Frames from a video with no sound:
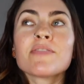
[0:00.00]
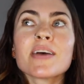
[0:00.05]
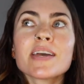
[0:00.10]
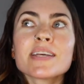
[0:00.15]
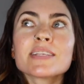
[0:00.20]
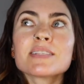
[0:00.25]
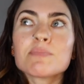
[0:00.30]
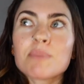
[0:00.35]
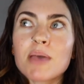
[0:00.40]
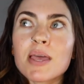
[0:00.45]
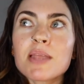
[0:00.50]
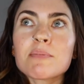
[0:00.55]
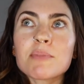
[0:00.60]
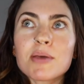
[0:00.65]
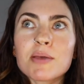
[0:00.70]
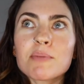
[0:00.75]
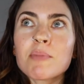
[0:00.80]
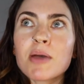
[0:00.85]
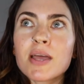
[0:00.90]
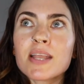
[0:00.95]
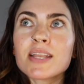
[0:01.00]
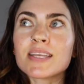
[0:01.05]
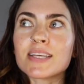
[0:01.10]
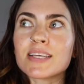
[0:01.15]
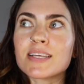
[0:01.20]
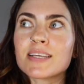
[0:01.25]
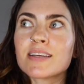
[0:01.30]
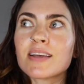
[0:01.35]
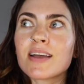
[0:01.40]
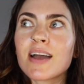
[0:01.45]
I spend my
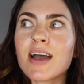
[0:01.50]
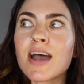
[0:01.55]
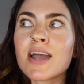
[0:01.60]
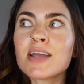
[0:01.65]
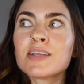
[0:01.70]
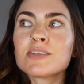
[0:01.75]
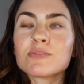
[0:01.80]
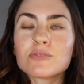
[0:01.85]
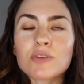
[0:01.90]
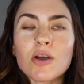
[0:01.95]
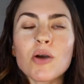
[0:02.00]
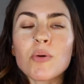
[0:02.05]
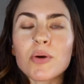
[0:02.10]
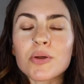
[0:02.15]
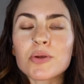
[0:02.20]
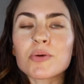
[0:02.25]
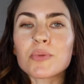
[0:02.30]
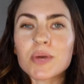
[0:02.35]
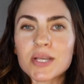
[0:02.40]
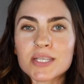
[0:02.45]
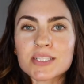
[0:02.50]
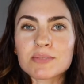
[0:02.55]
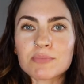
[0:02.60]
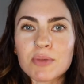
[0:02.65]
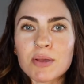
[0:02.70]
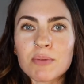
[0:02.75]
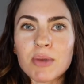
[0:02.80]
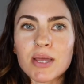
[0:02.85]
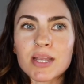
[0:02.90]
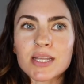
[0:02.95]
money, I do not want to waste
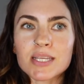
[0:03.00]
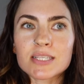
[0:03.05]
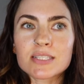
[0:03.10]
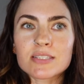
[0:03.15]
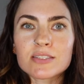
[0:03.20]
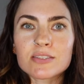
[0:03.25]
my money.